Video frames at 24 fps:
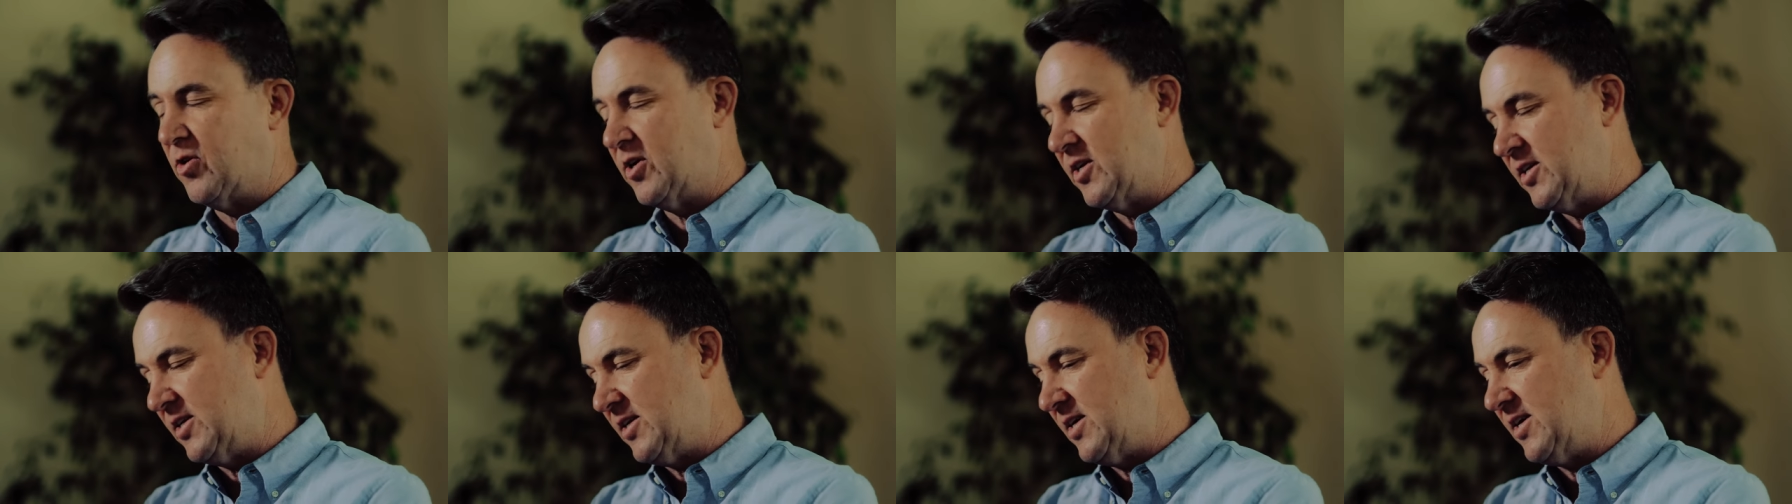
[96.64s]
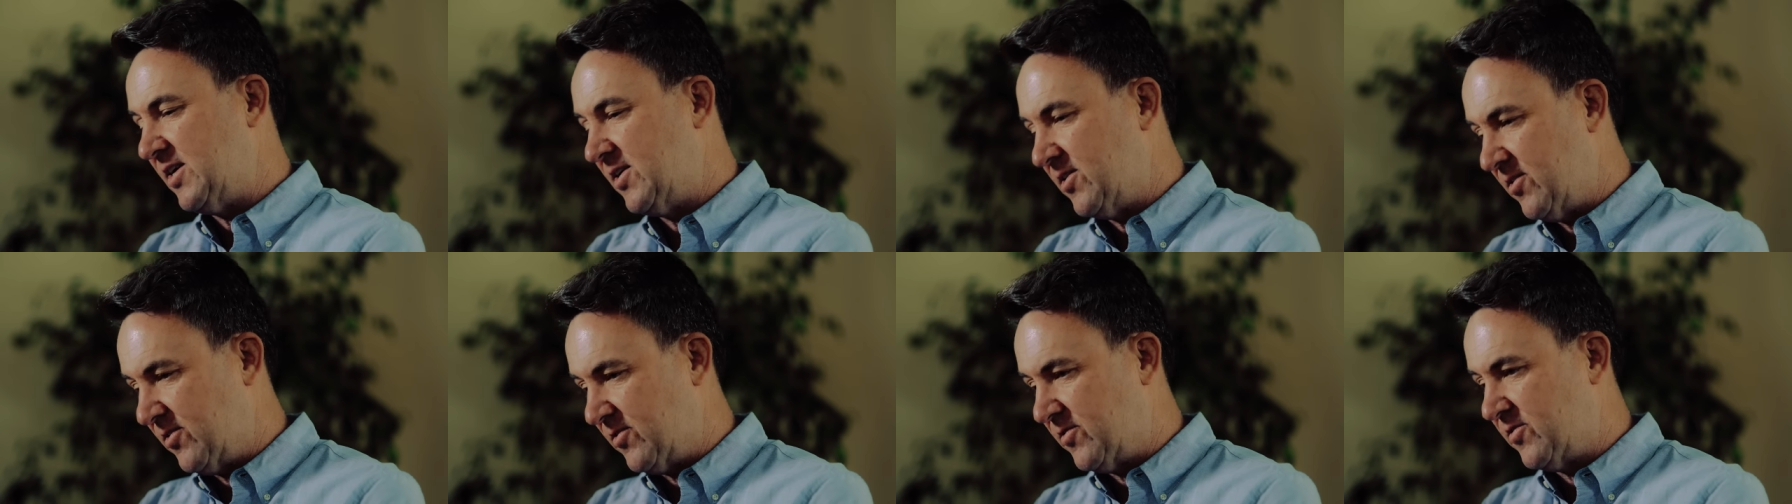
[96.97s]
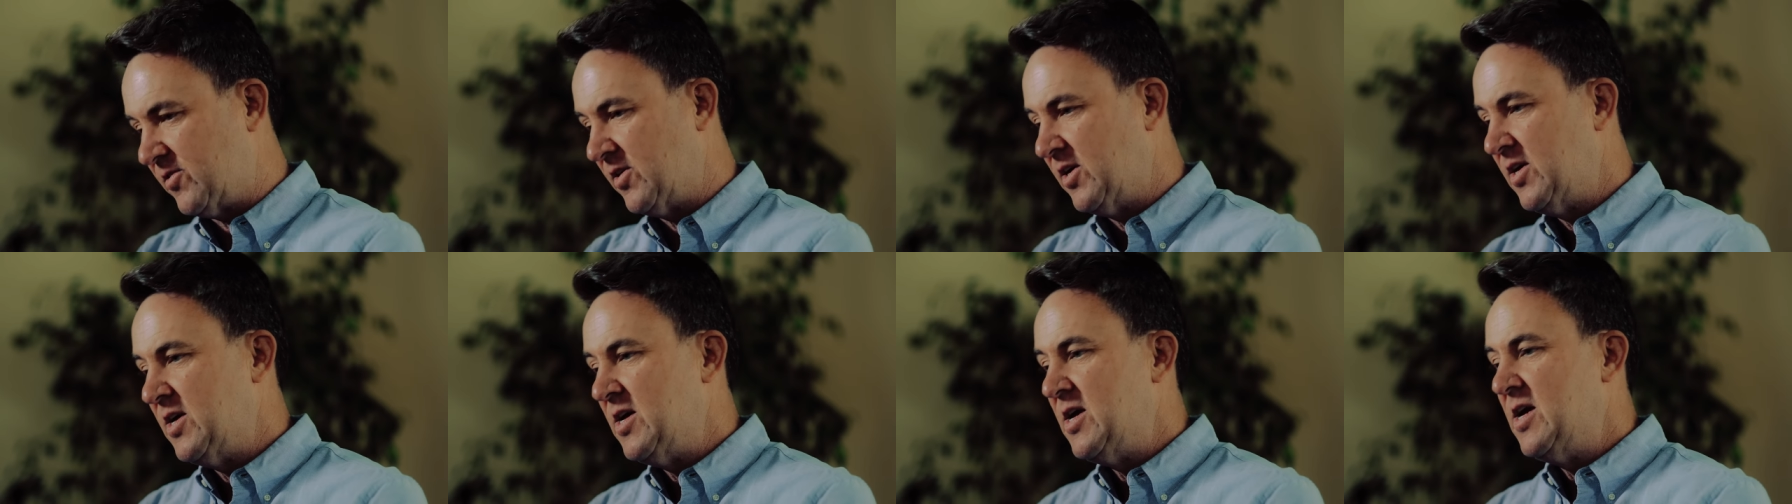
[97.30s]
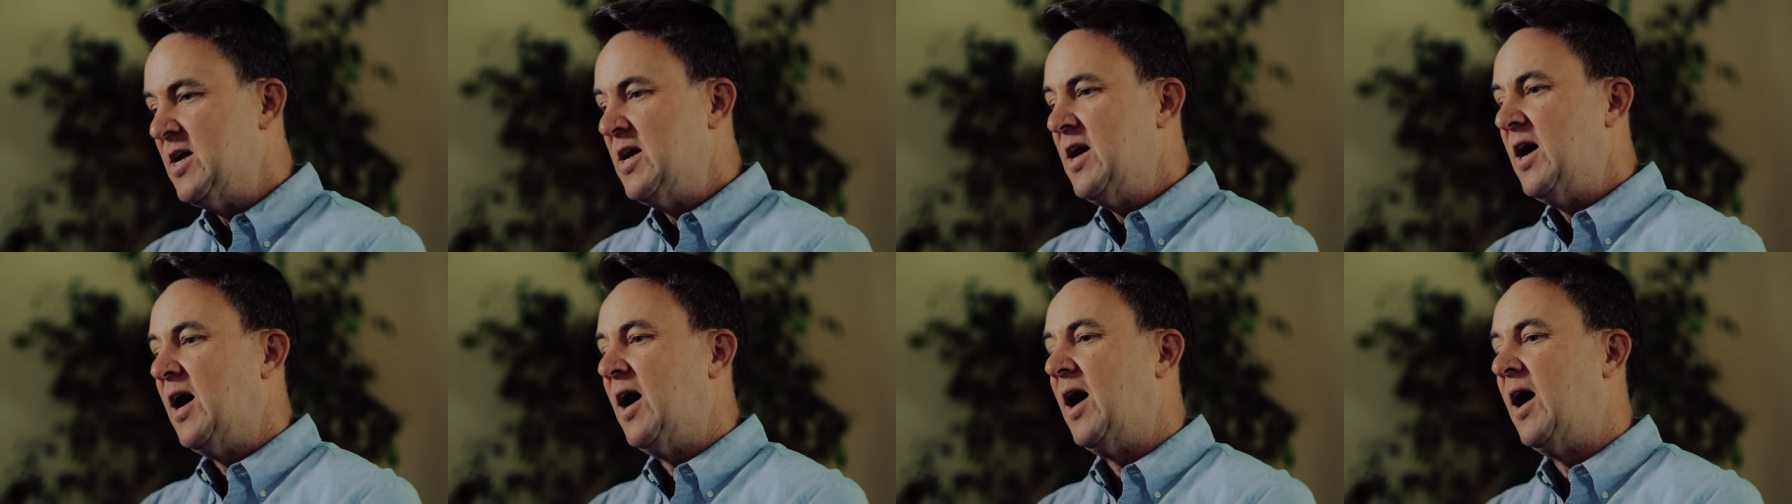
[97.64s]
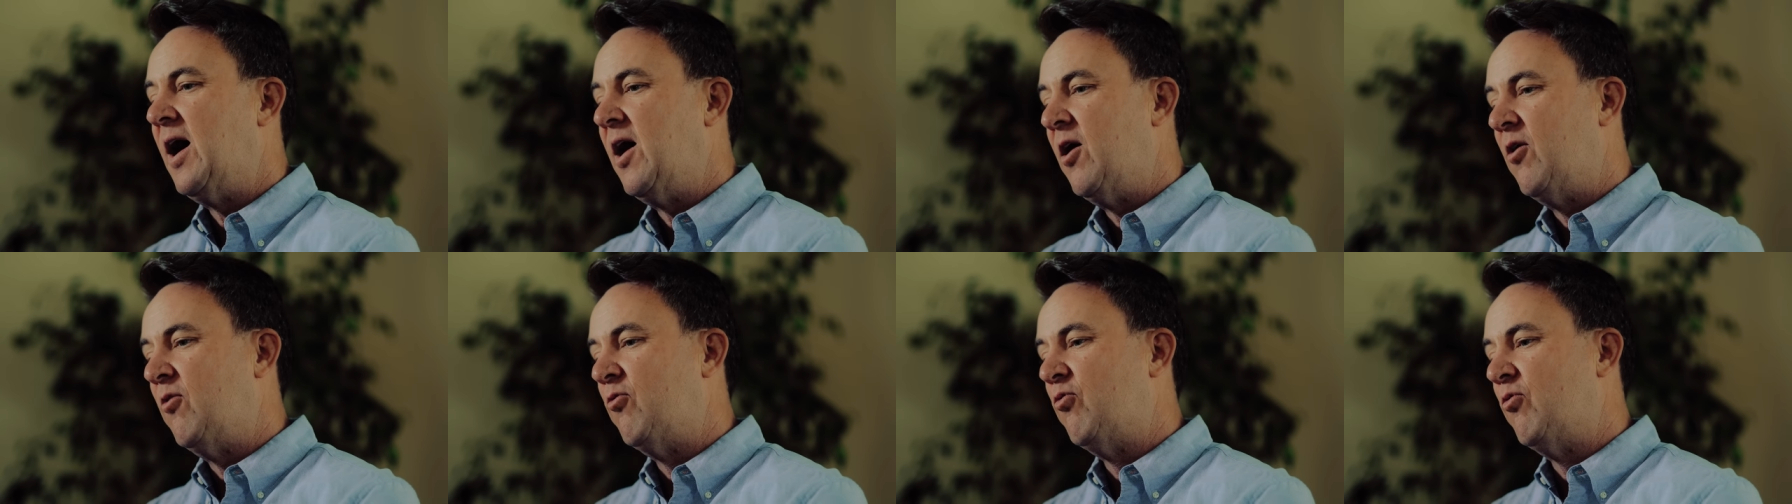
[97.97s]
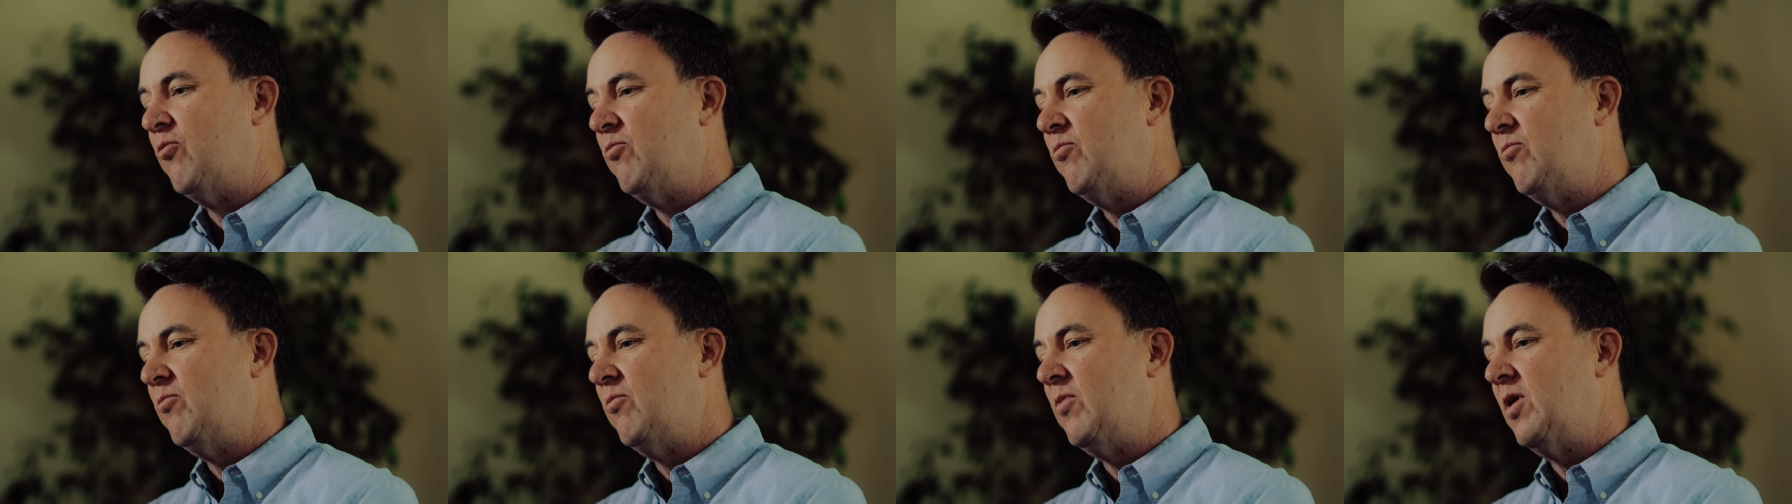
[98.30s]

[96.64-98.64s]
according to his uh,